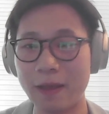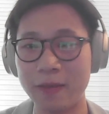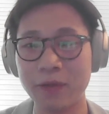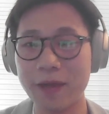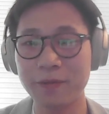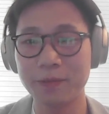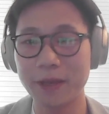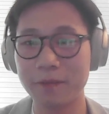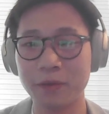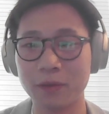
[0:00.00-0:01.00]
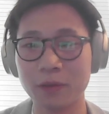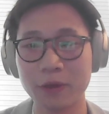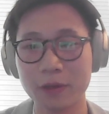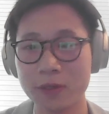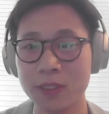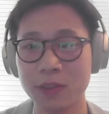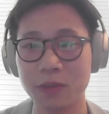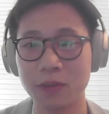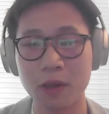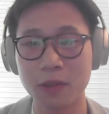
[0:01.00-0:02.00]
And you have to pay for your lawyers, your